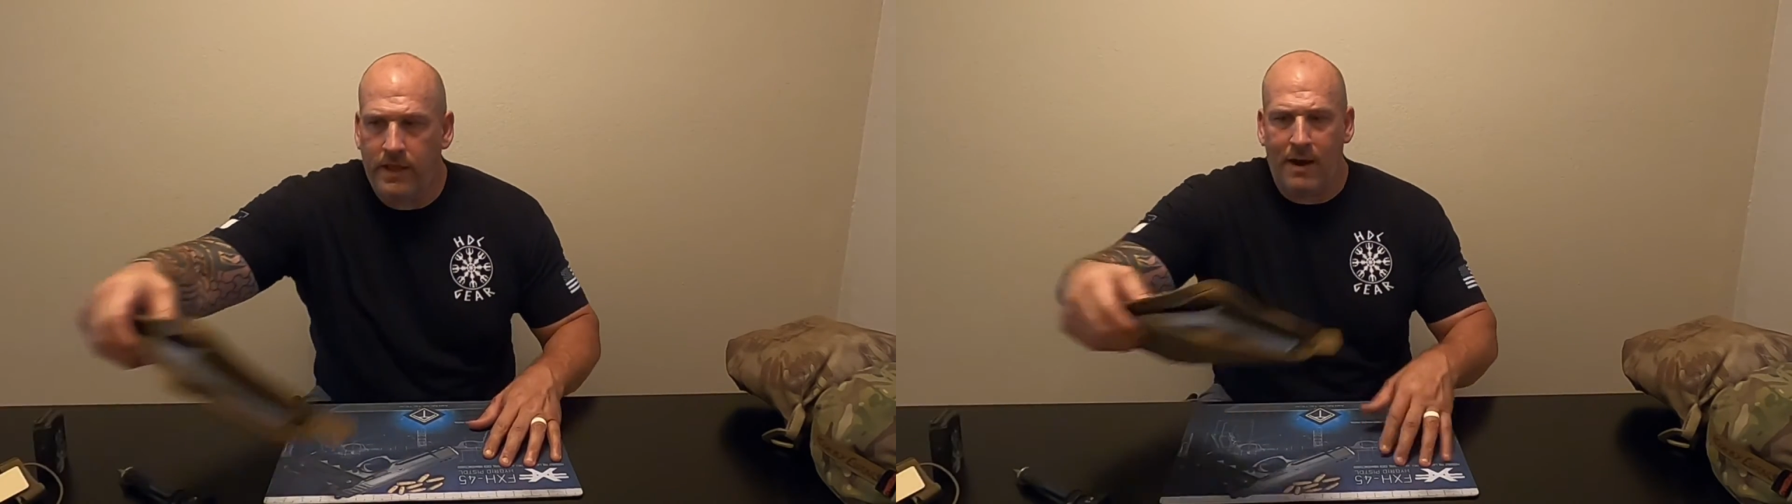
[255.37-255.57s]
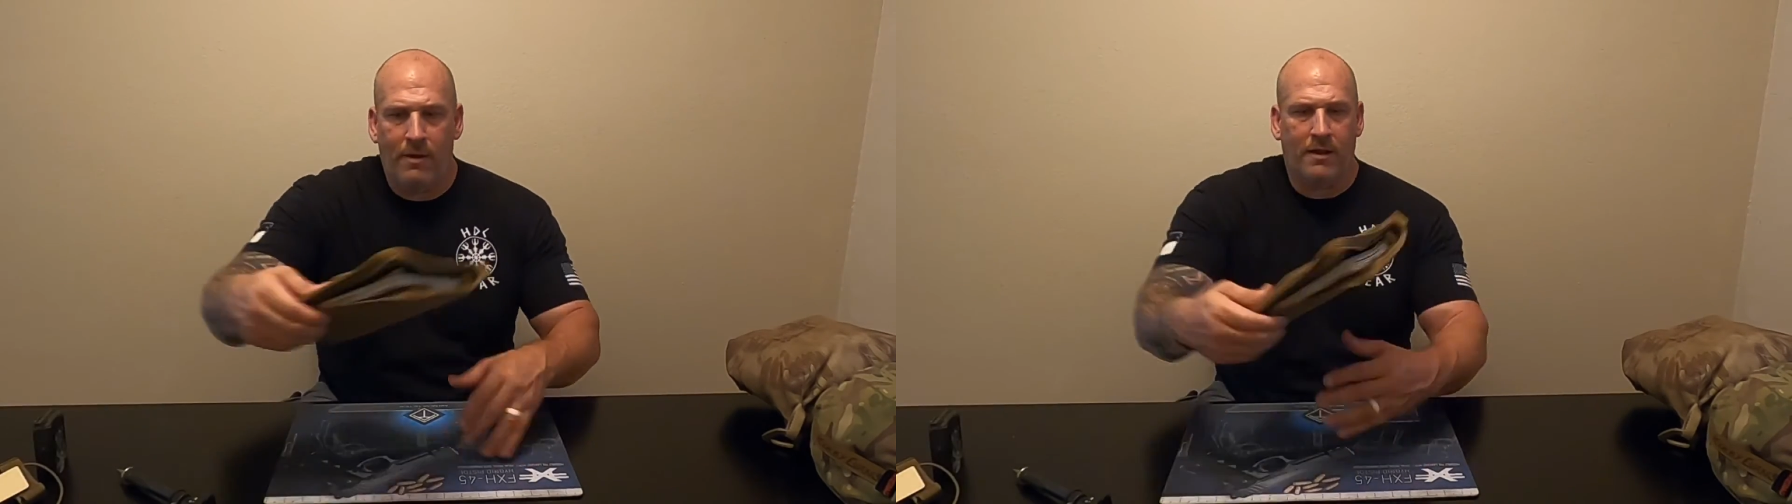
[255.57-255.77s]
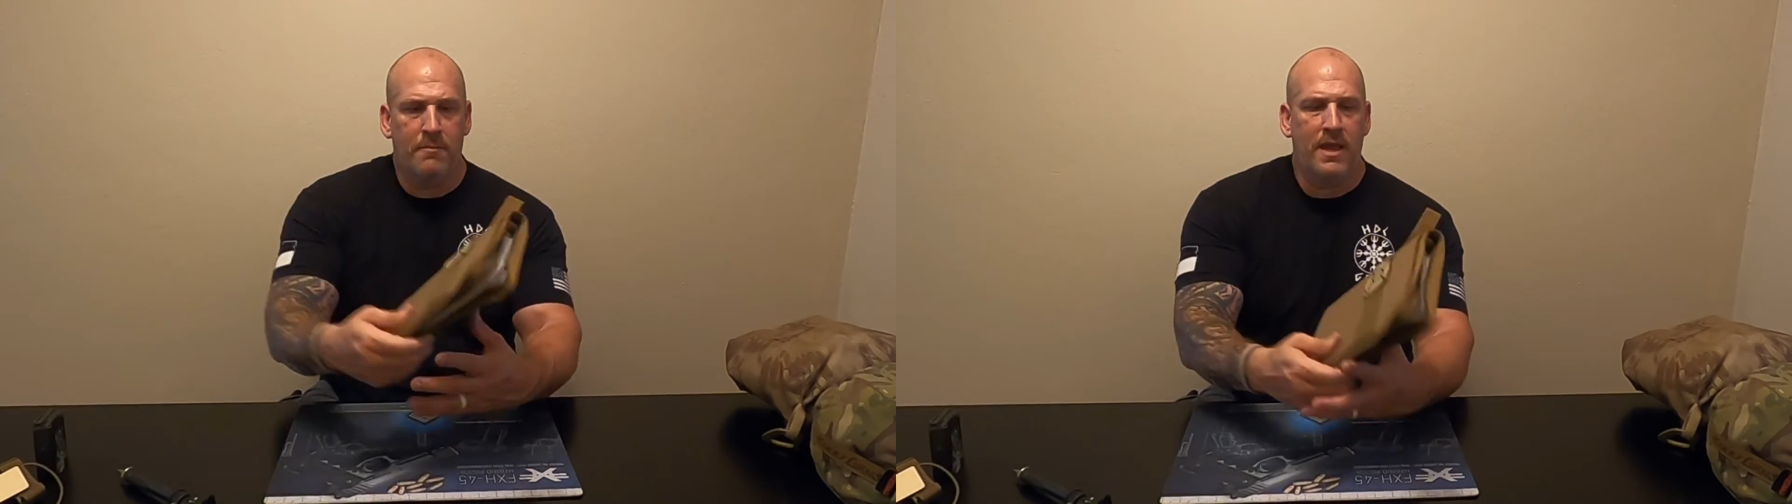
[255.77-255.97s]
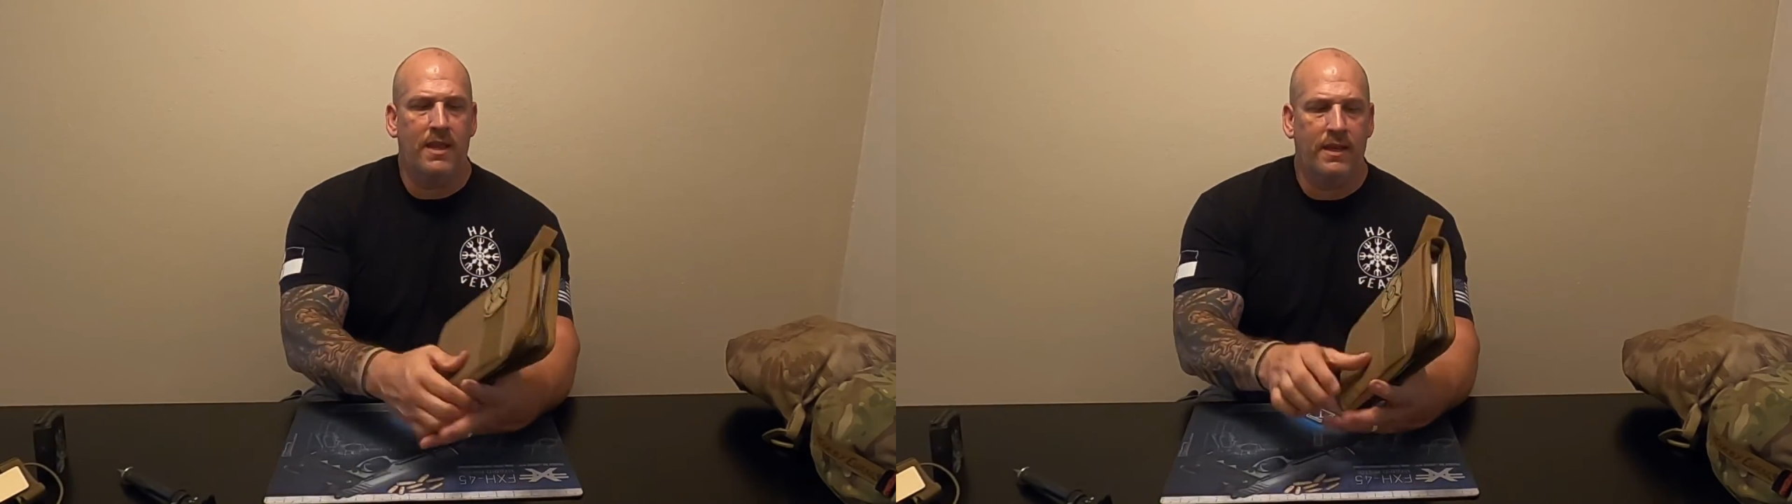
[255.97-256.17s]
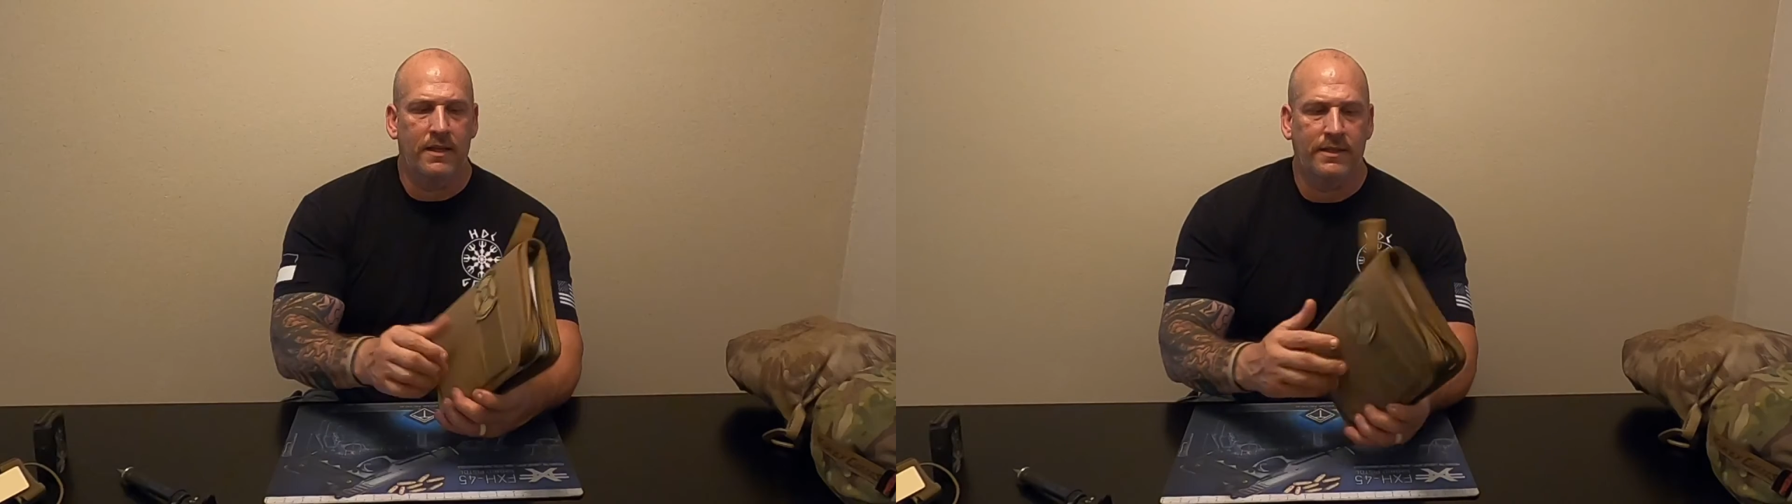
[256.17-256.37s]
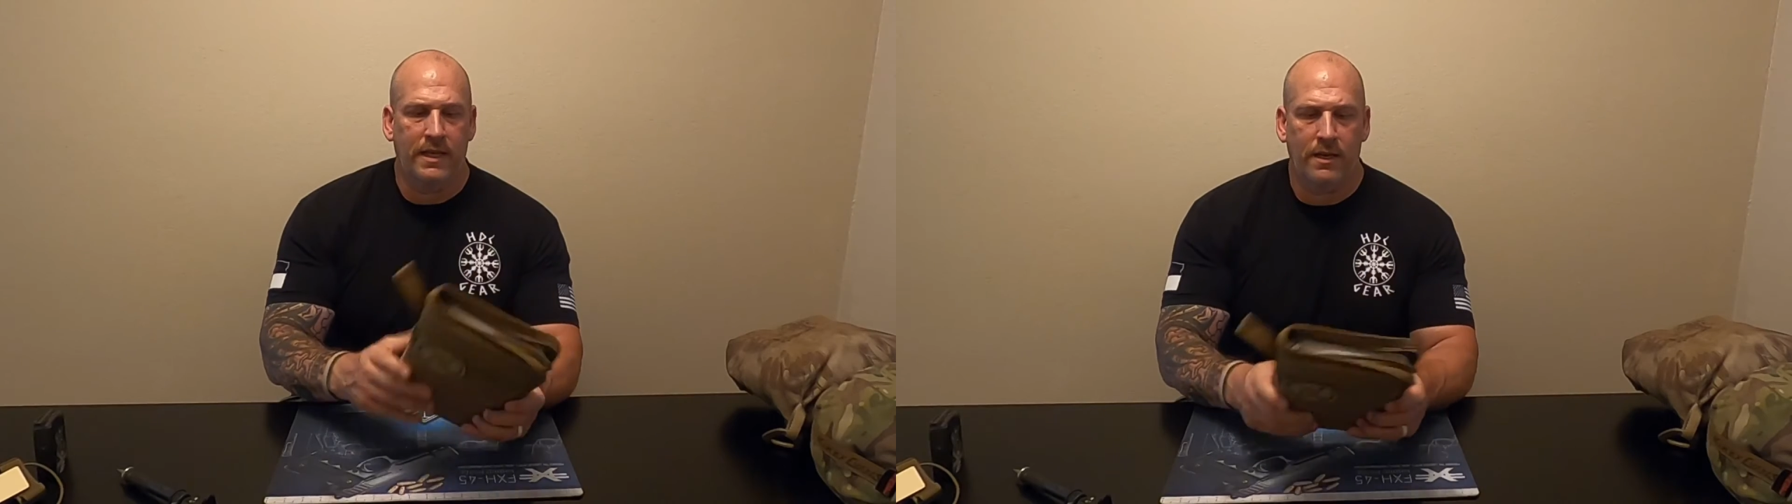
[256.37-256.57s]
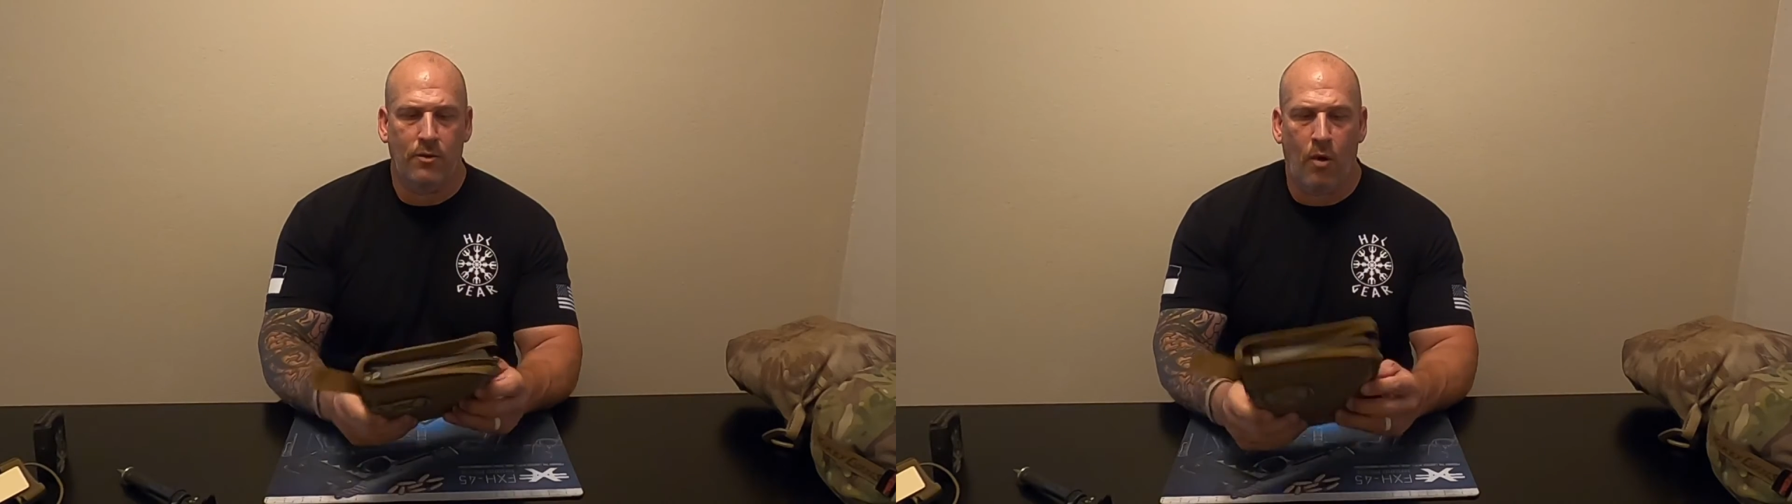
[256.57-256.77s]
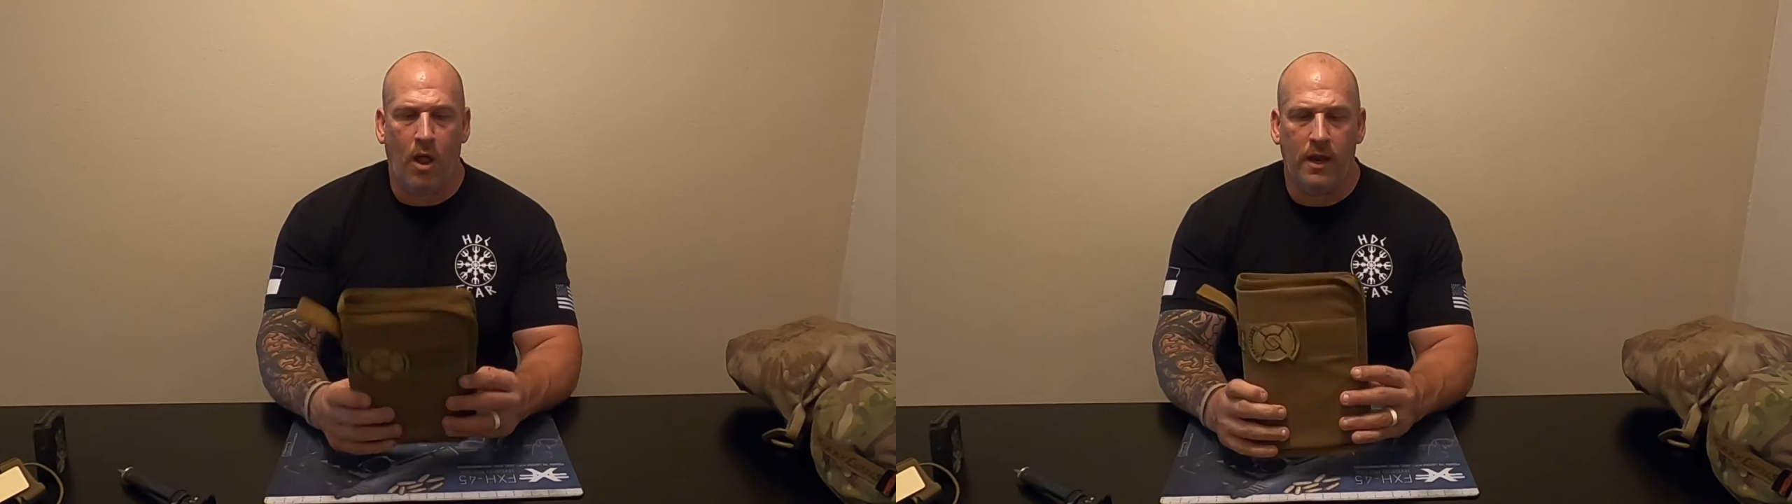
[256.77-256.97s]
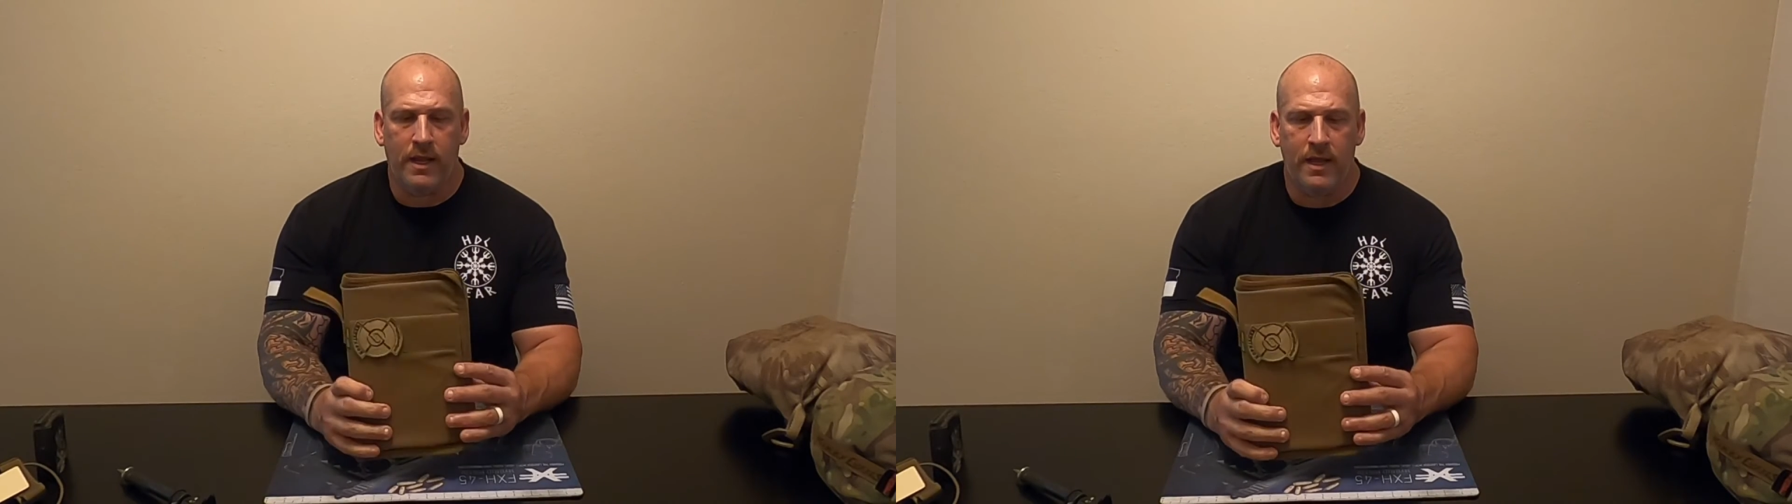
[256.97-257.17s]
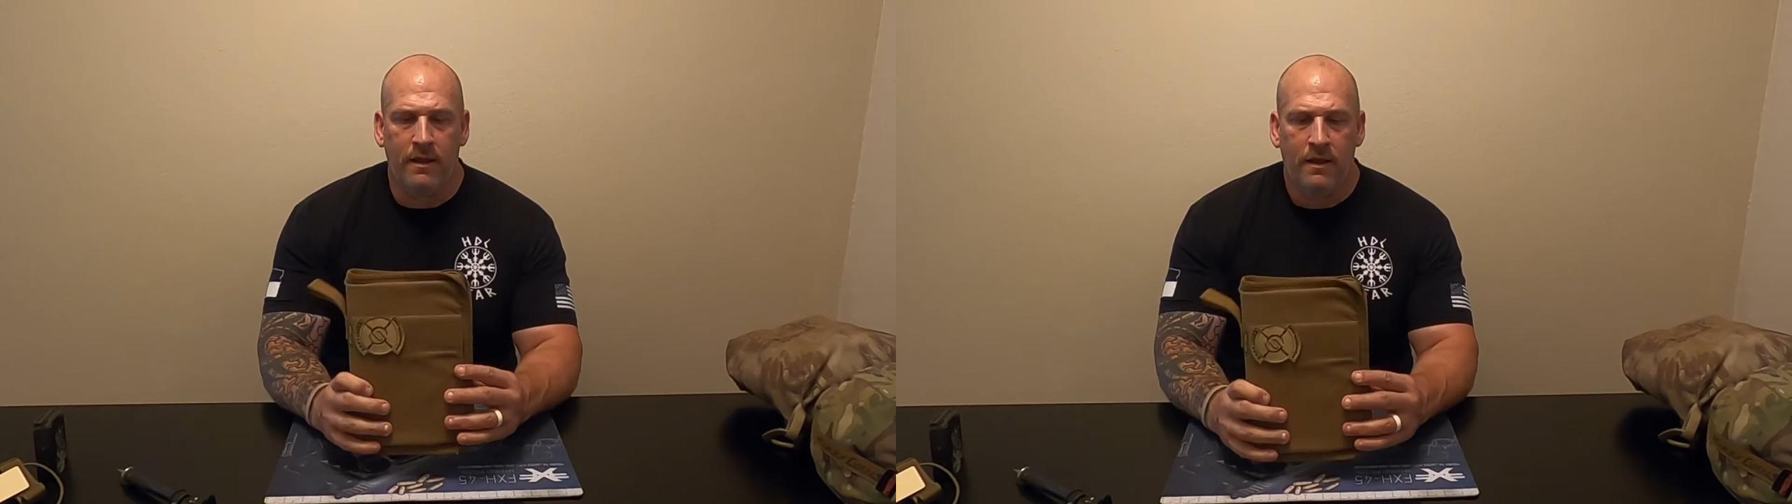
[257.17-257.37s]
that I recommend is getting a
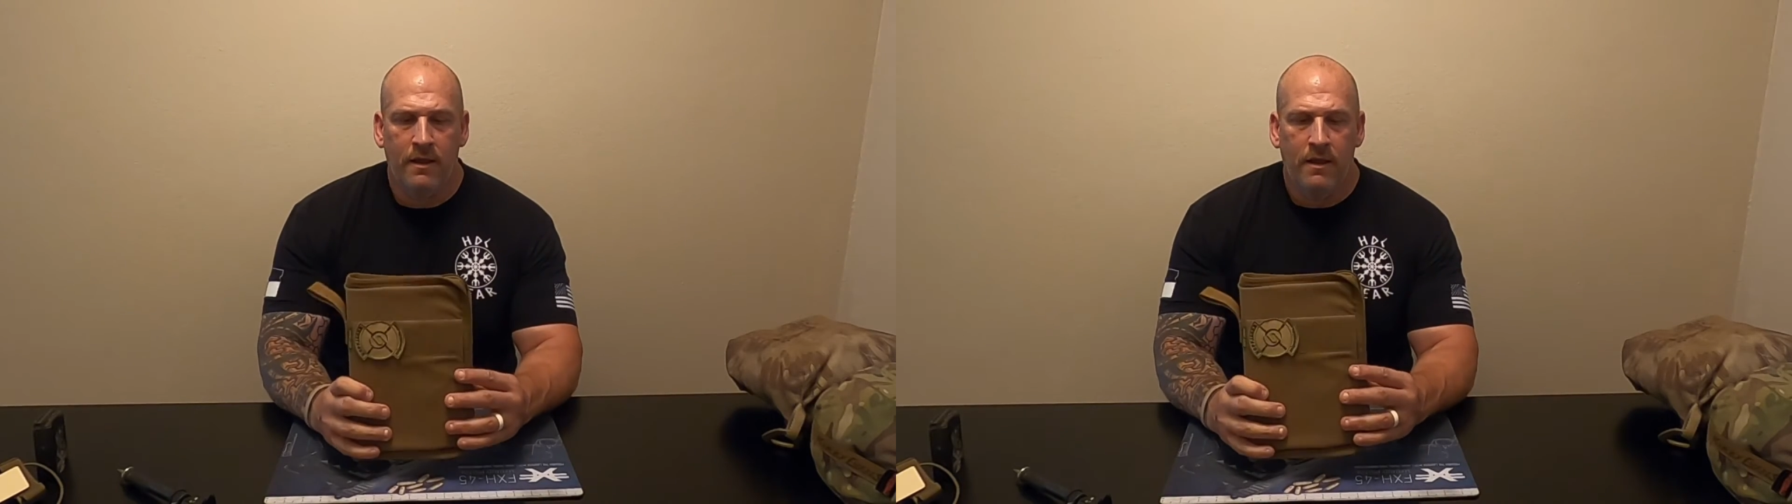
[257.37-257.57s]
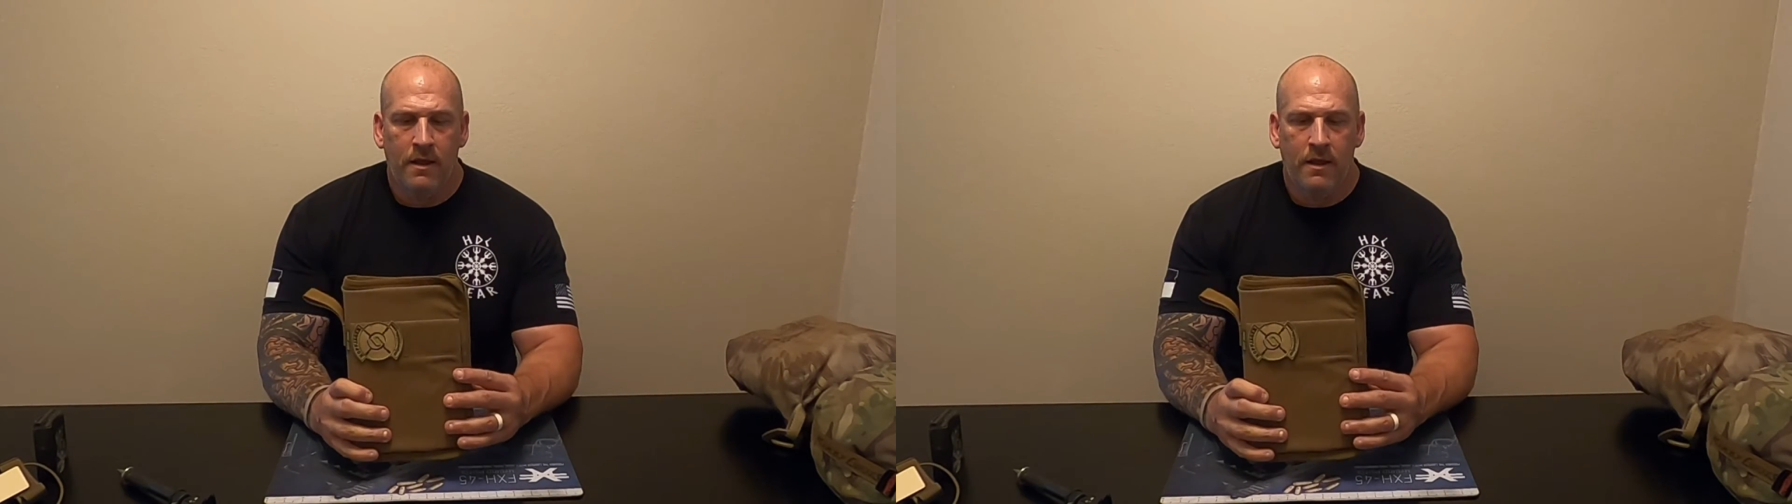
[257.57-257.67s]
quality